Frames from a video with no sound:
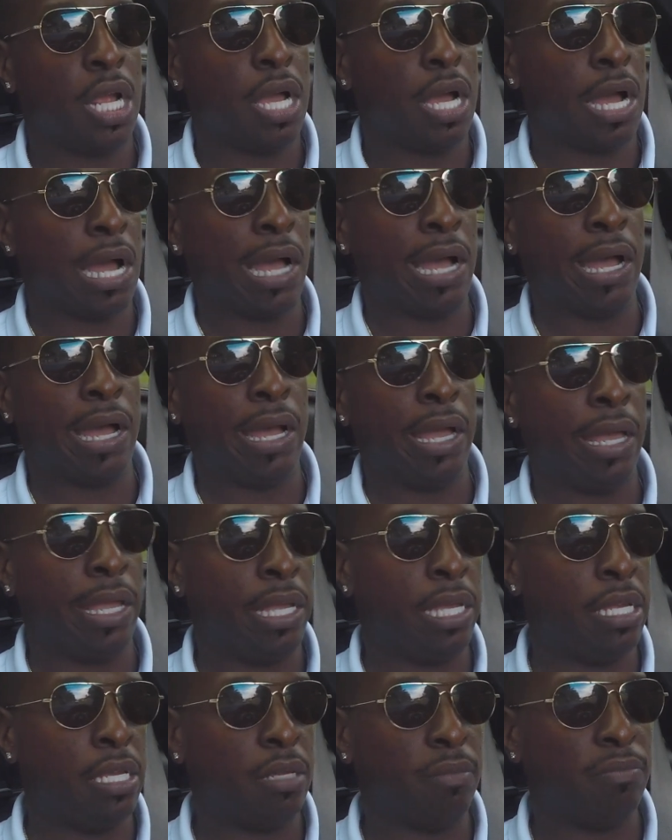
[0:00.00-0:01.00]

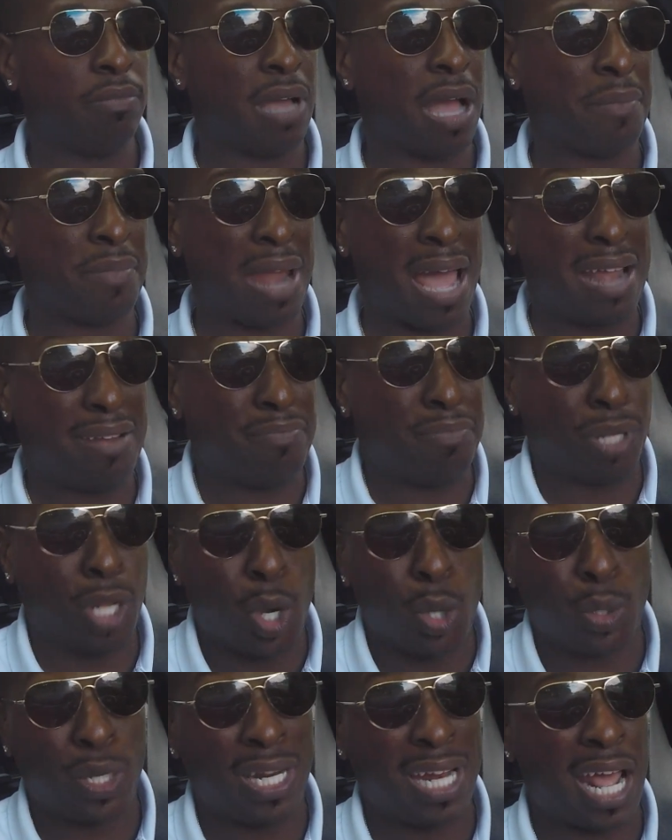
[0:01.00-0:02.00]
I'm not
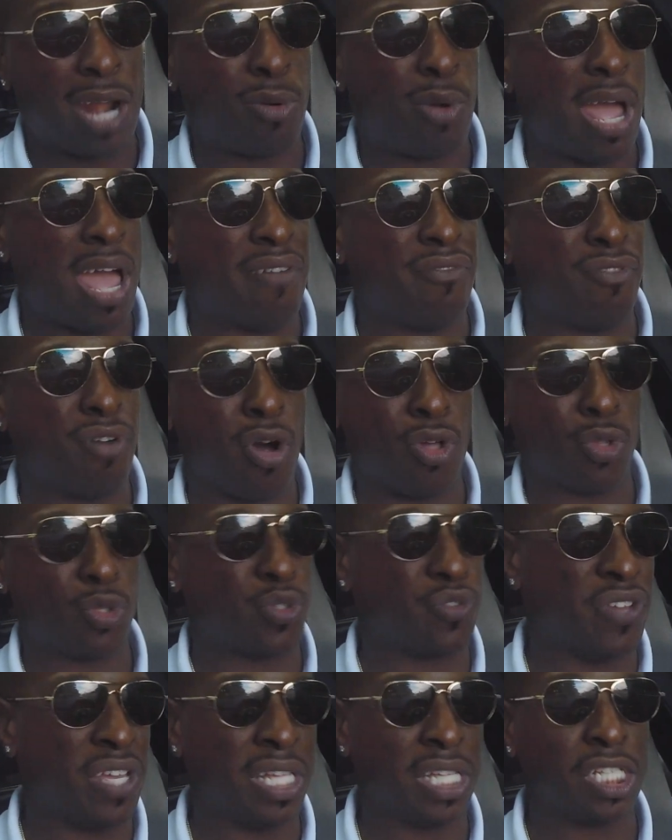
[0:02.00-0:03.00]
bloated. I don't have all
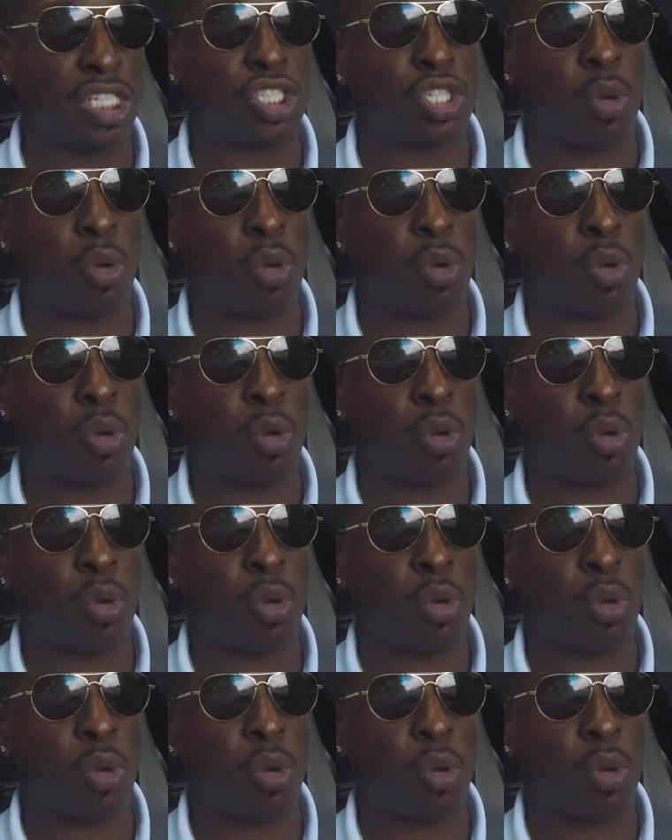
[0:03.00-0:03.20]
those feelings.